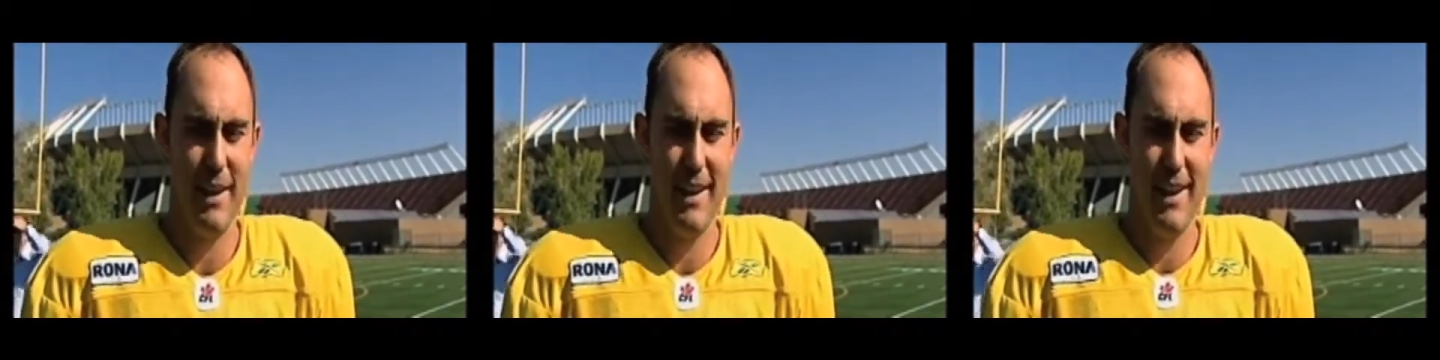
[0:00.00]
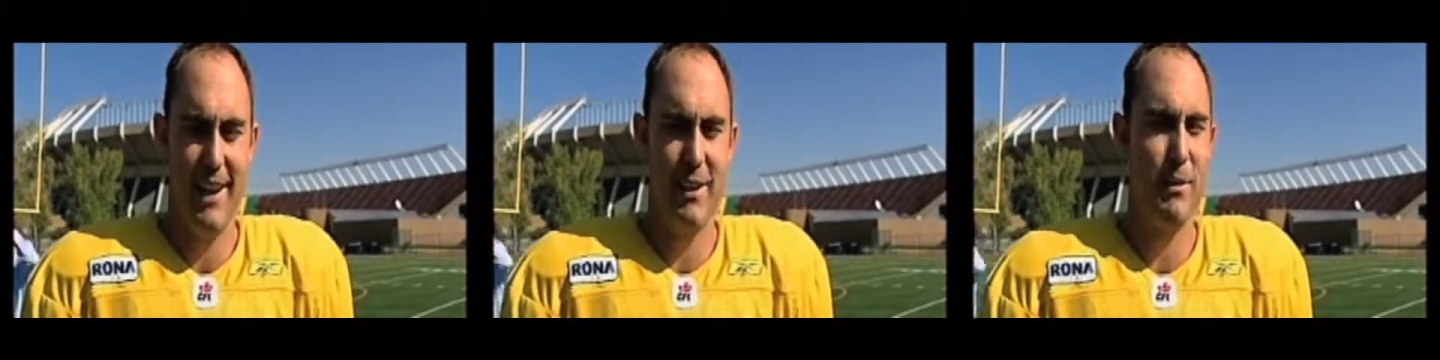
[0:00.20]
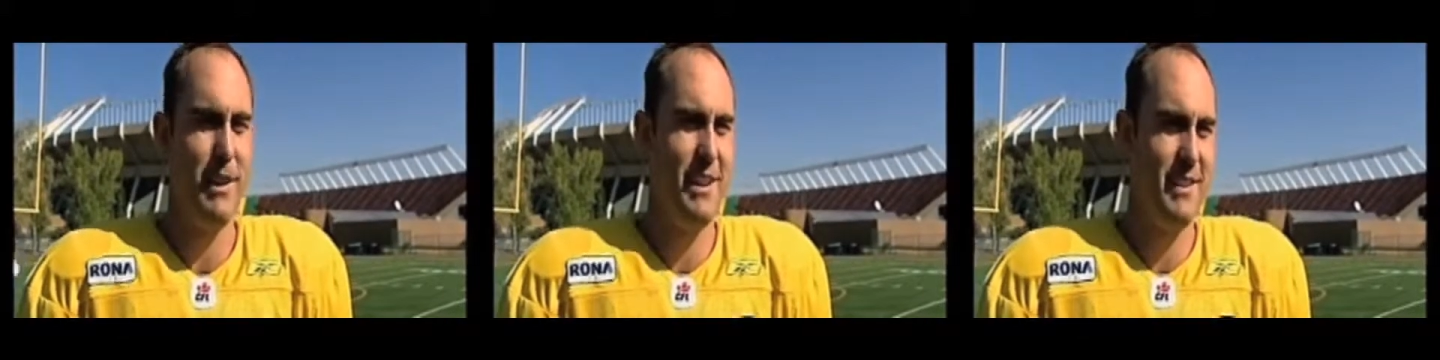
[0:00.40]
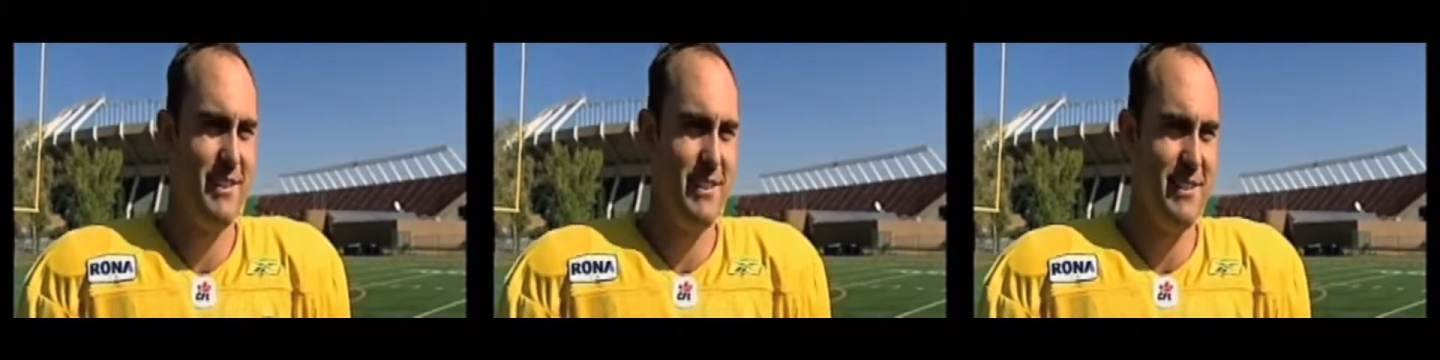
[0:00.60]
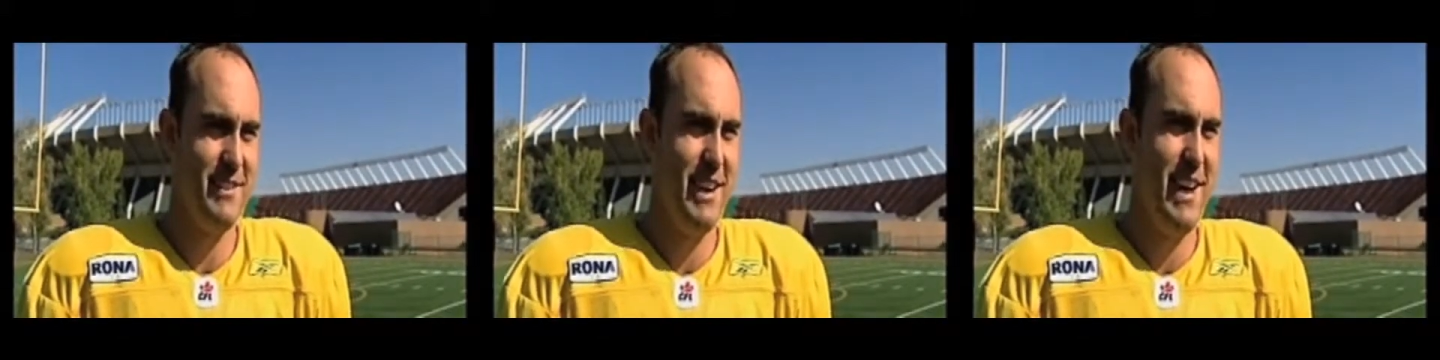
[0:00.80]
angriness
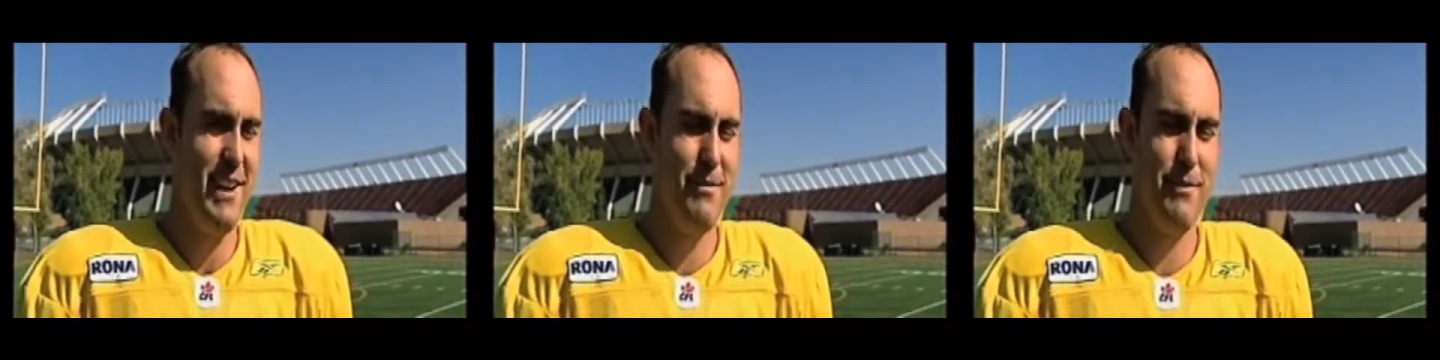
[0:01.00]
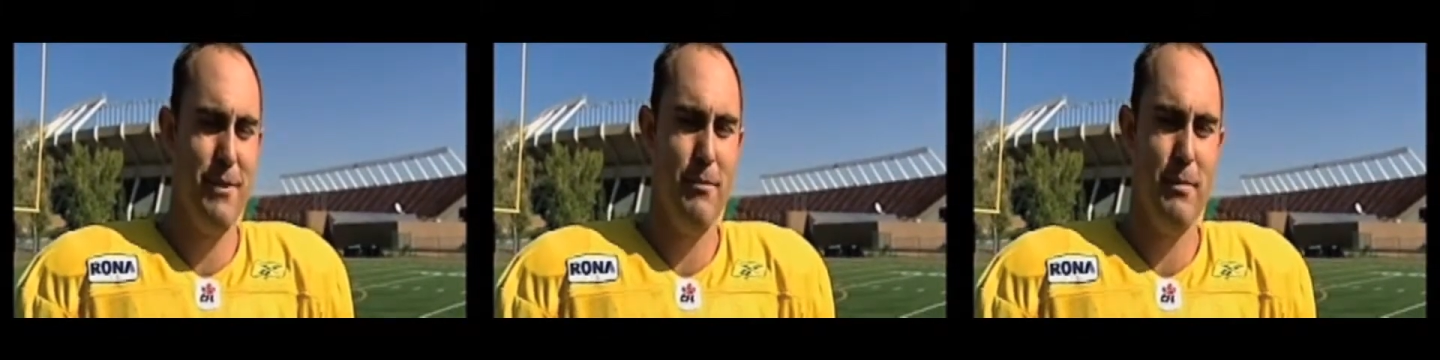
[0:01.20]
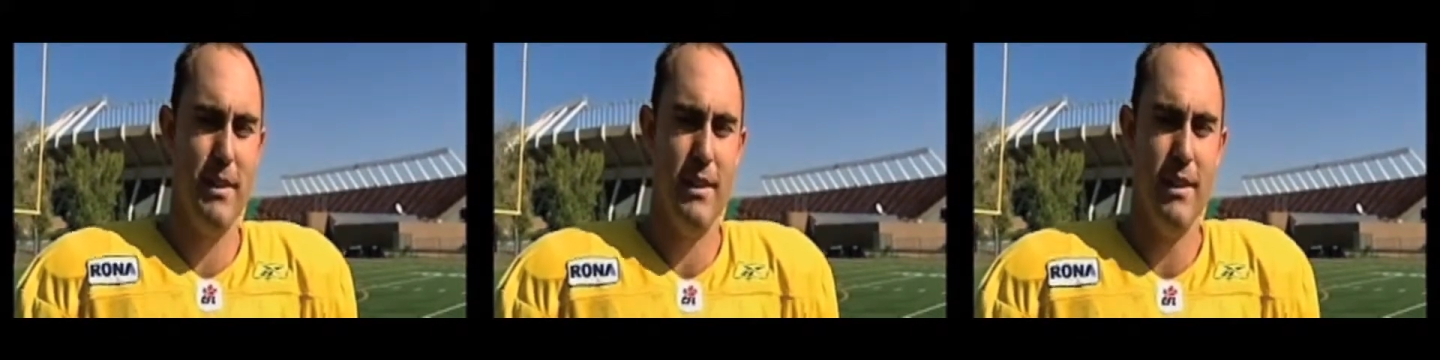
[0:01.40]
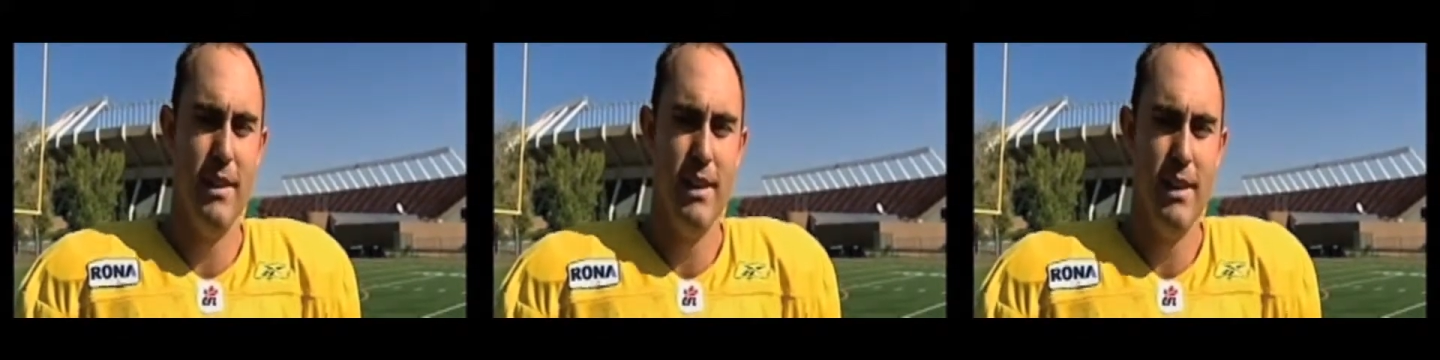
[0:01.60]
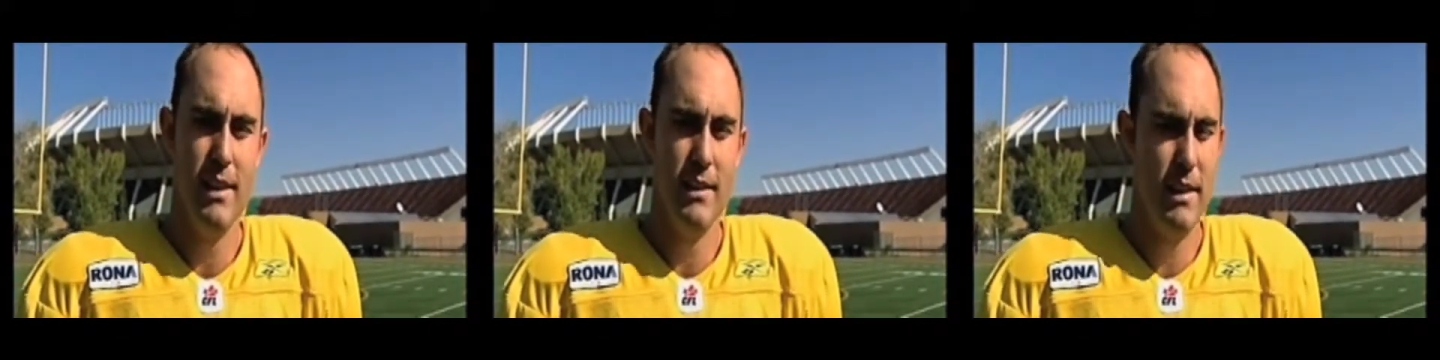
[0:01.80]
inside of him and
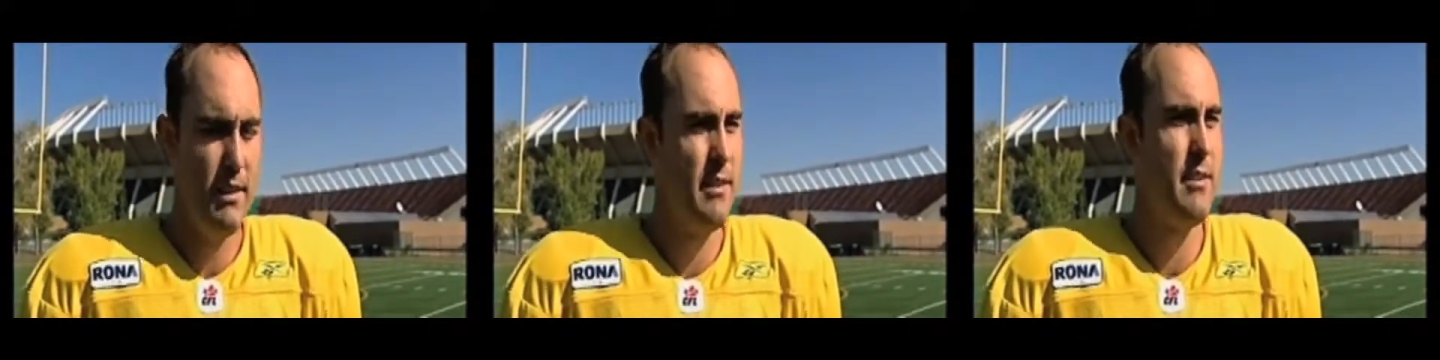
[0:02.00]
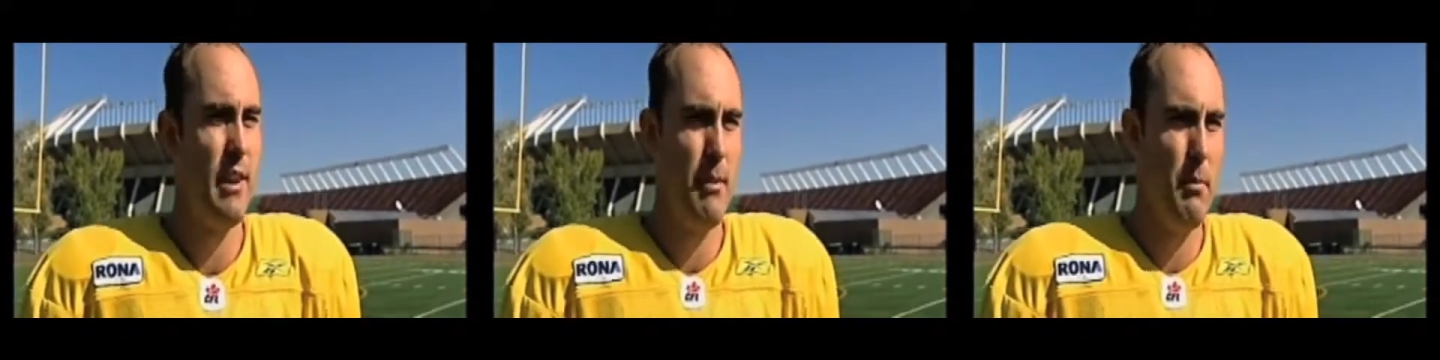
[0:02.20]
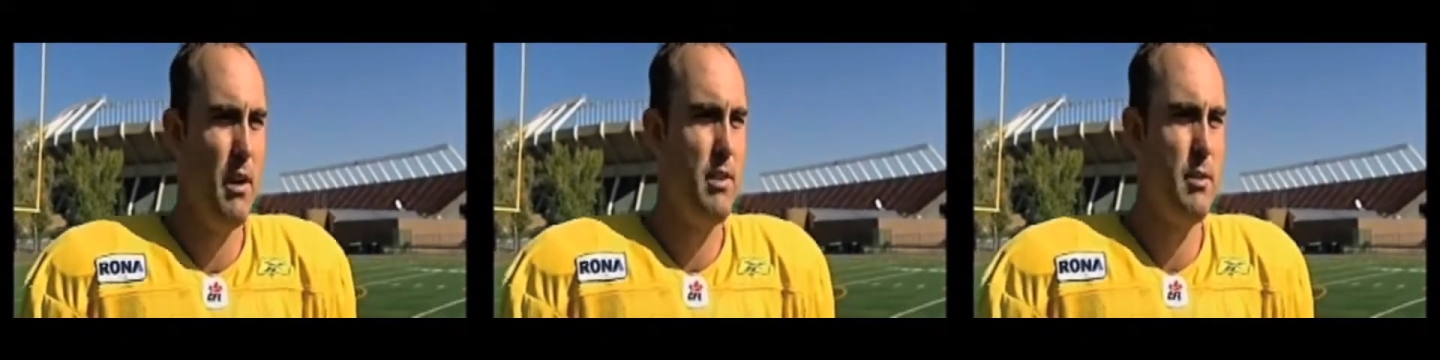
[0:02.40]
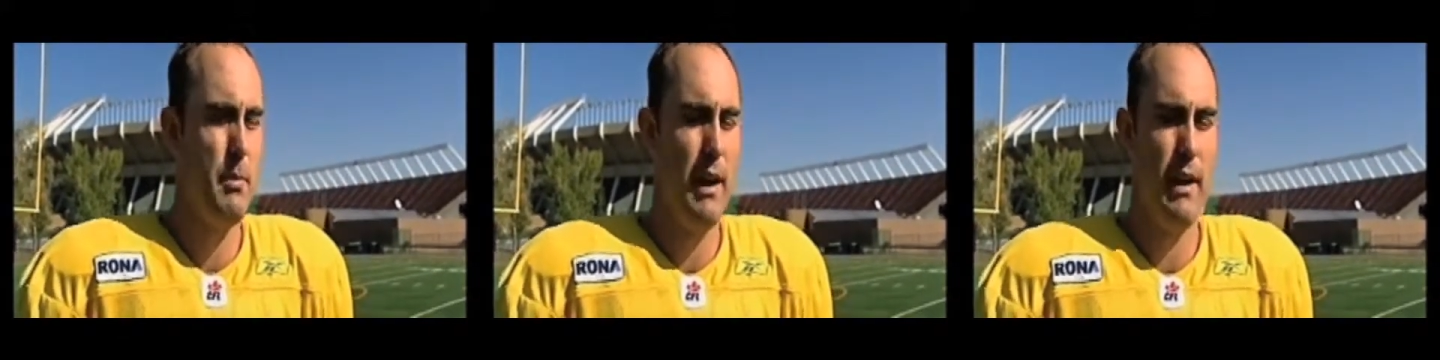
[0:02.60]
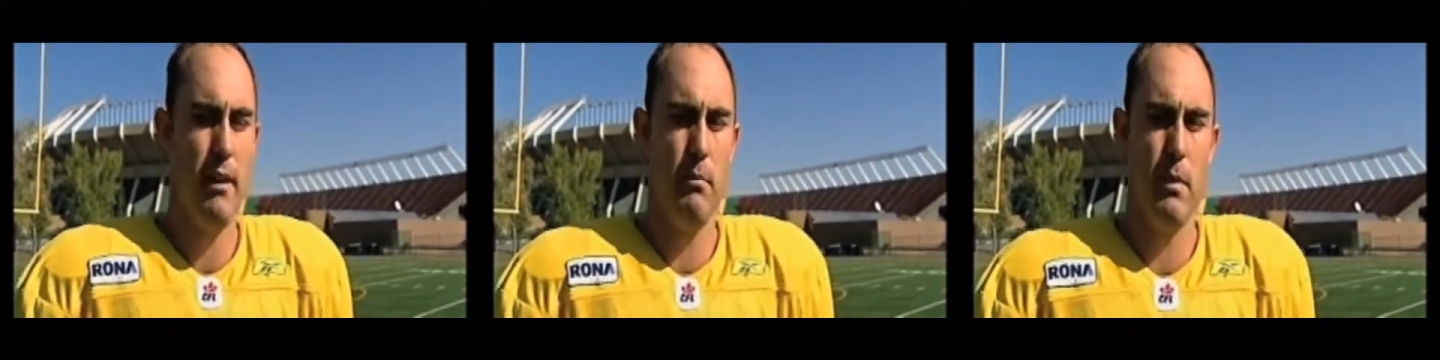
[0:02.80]
didn't say much
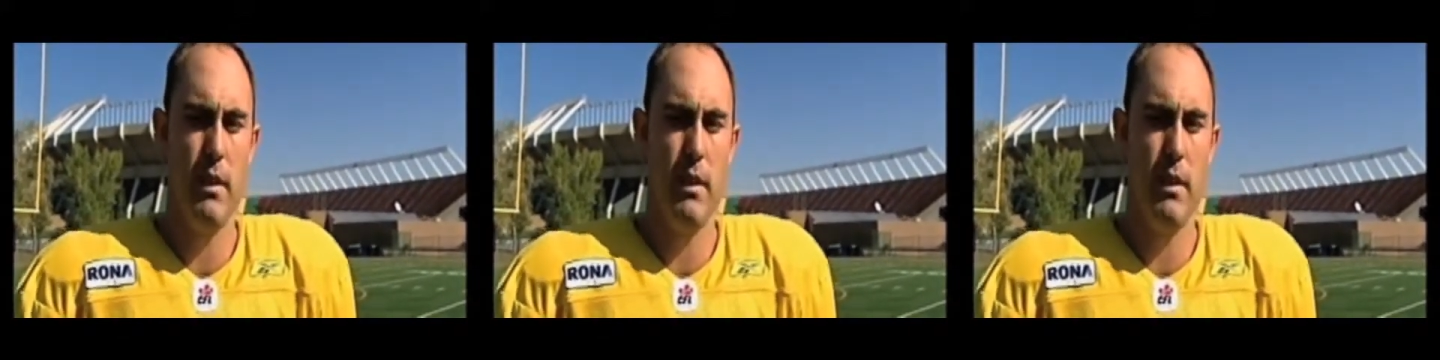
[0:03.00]
about it.